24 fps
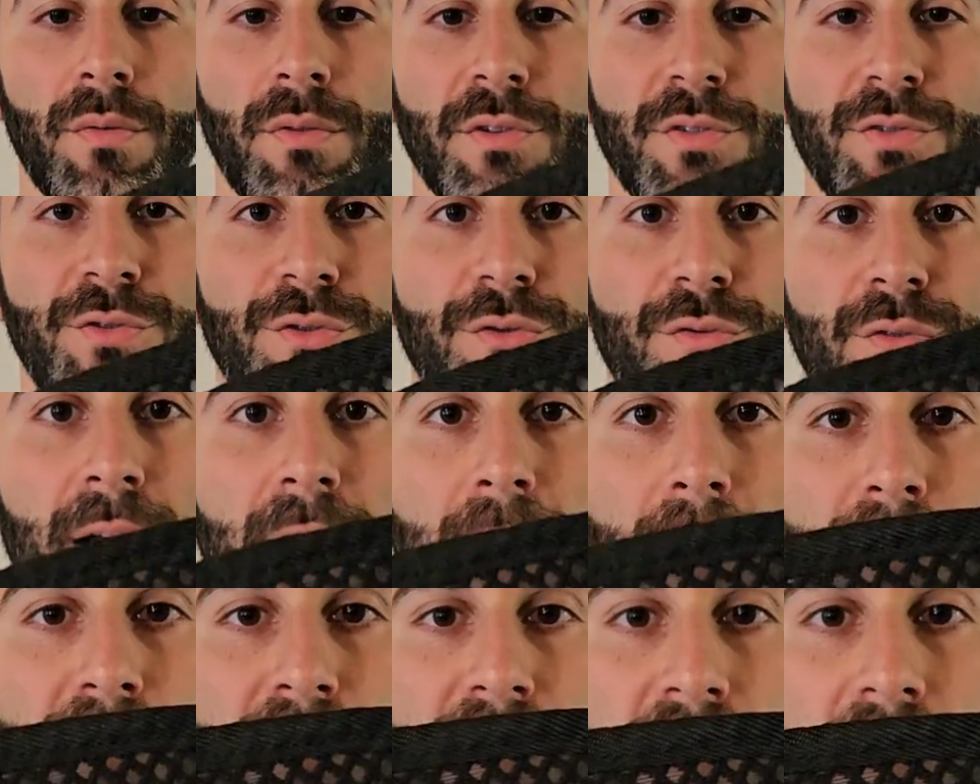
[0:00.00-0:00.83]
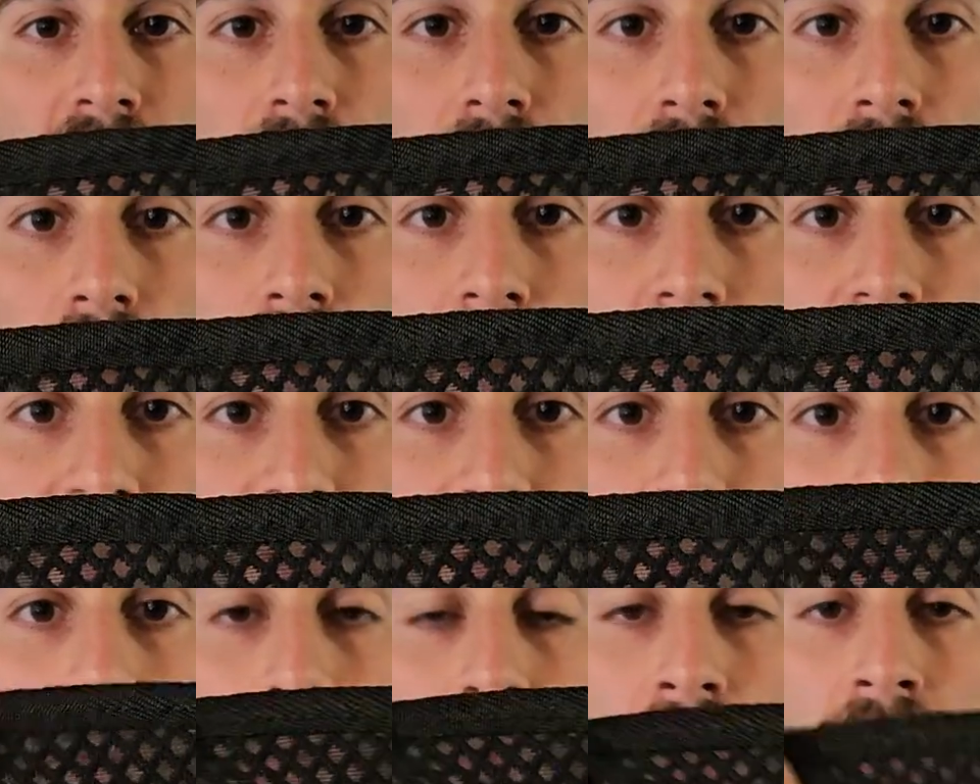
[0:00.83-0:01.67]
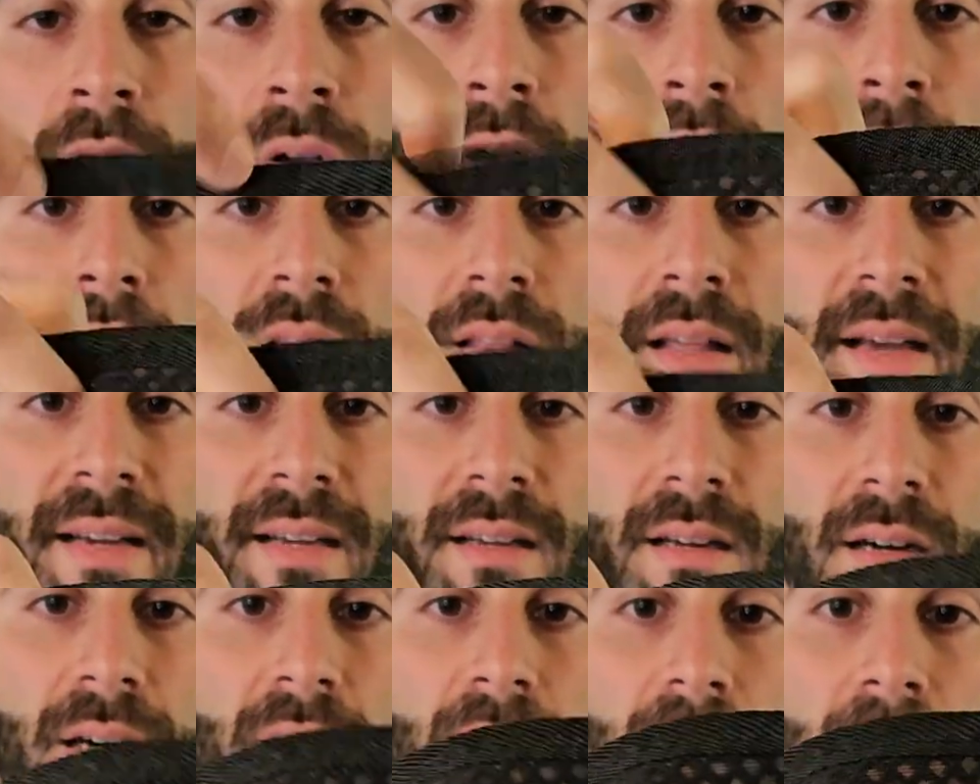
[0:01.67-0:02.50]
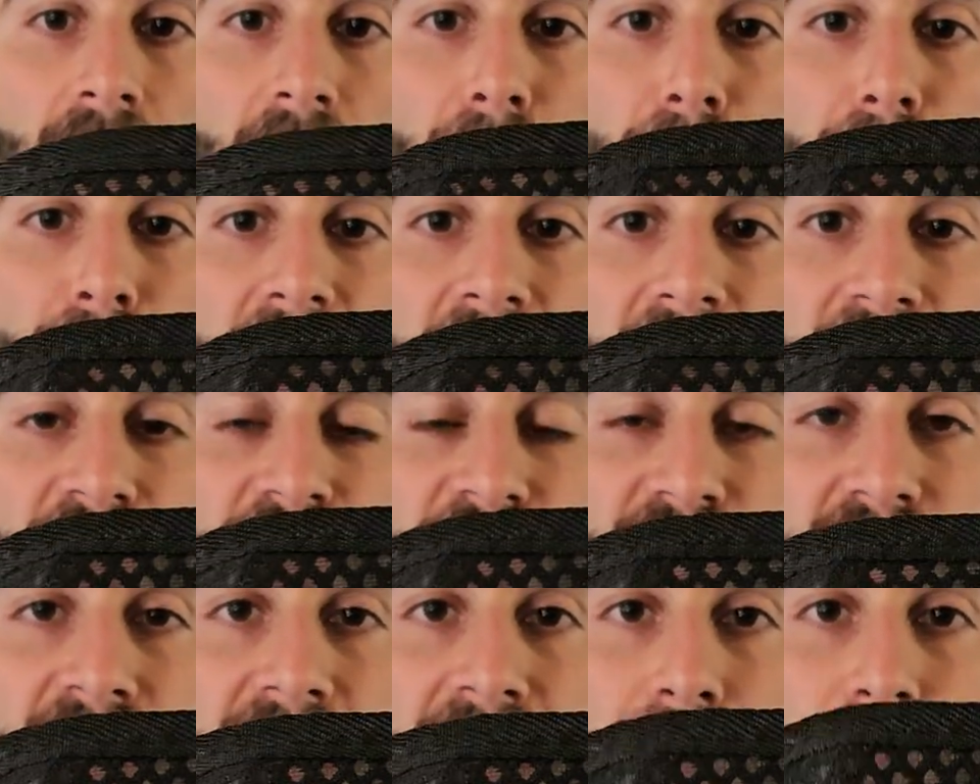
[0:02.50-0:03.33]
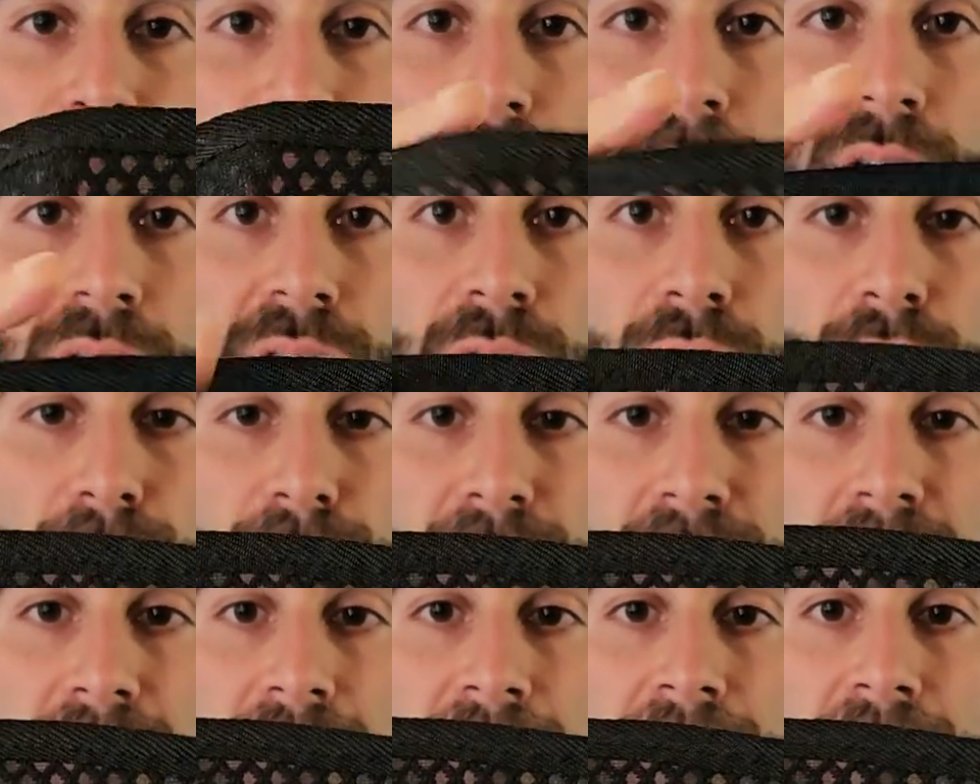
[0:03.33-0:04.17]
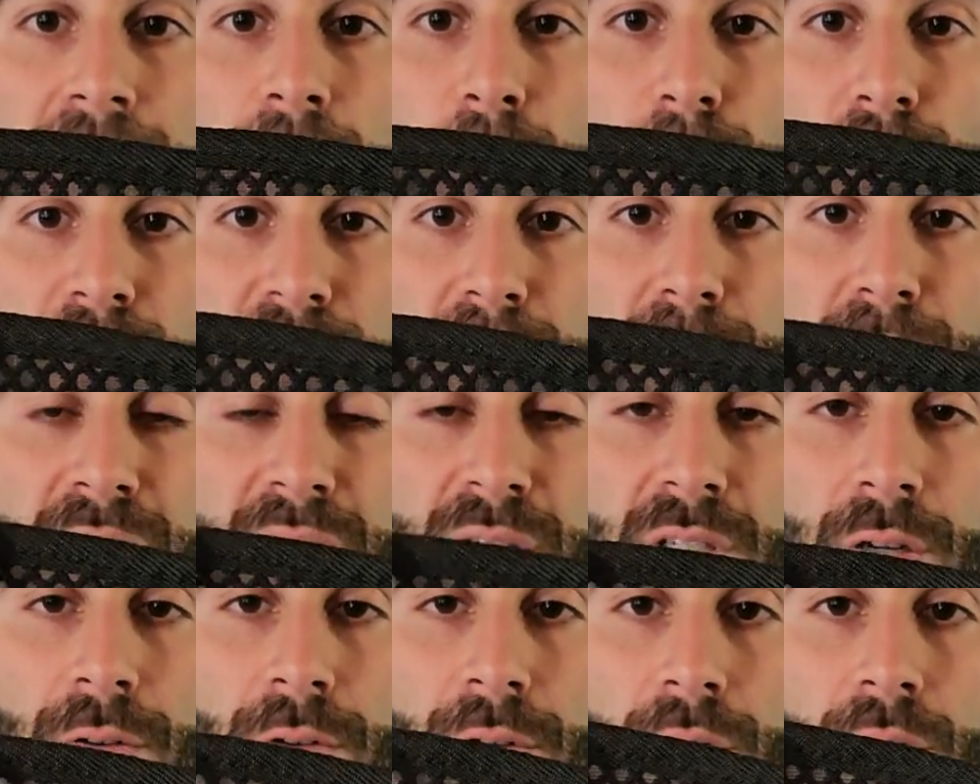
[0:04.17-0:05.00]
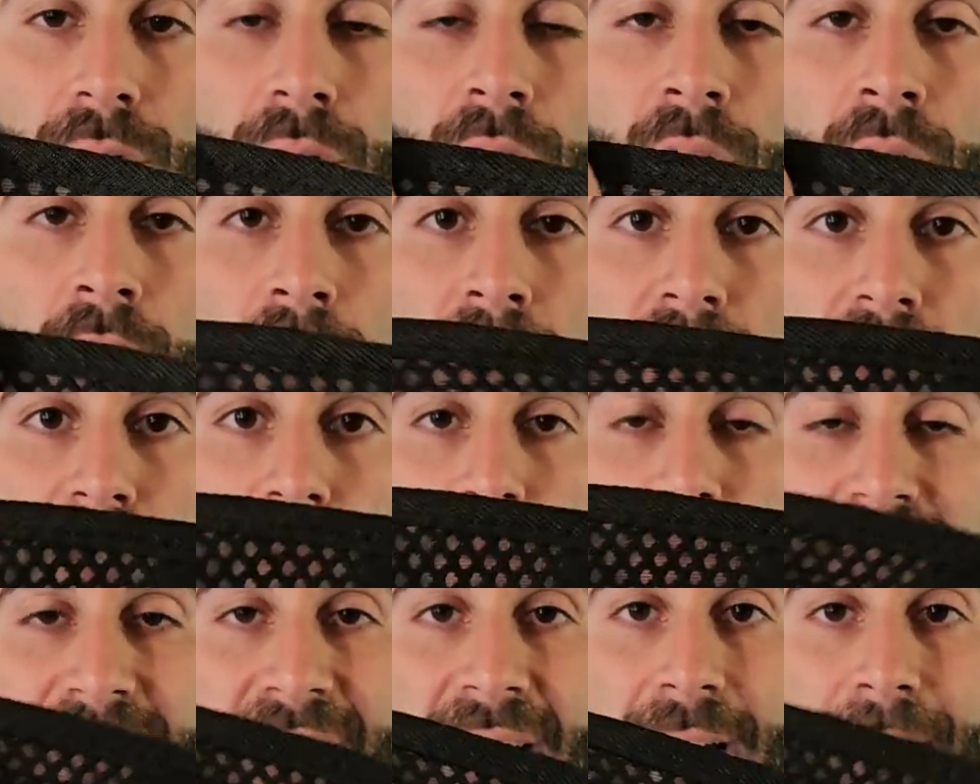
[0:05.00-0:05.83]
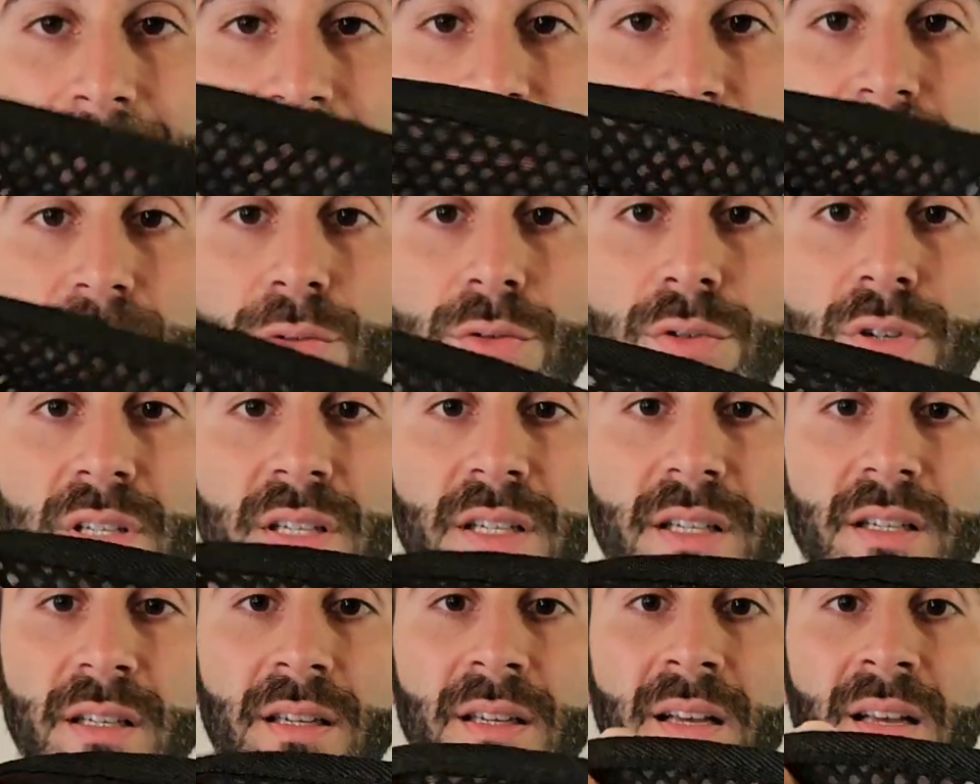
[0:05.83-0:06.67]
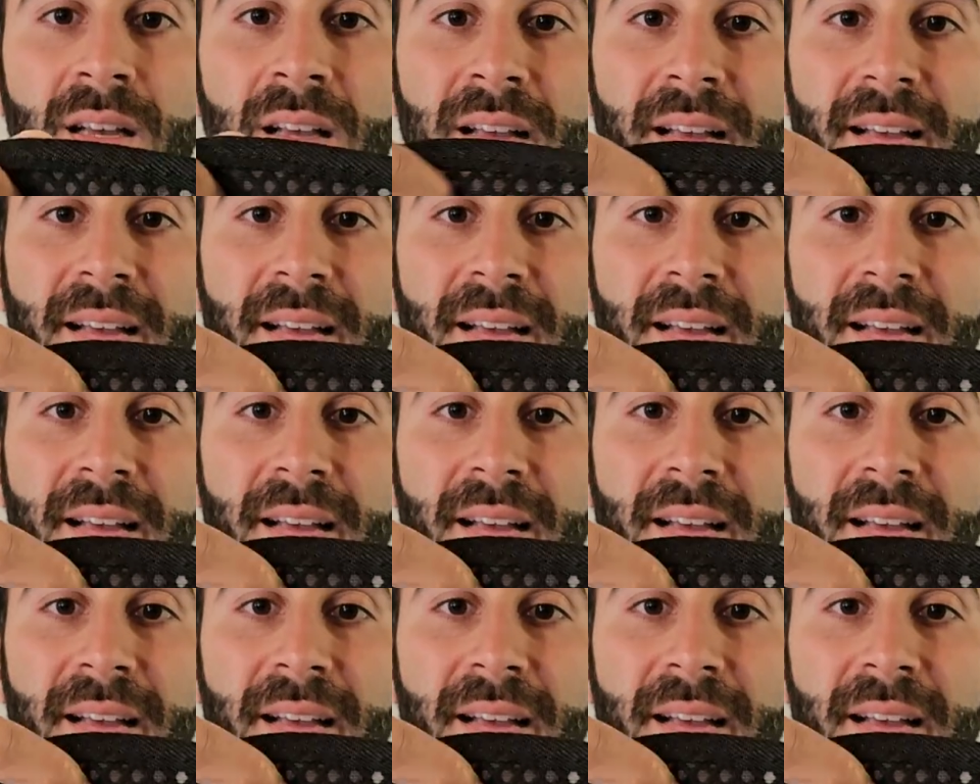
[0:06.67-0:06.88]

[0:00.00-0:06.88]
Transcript: The straps are also like a mesh type, but also reinforced material. So it's heavy duty.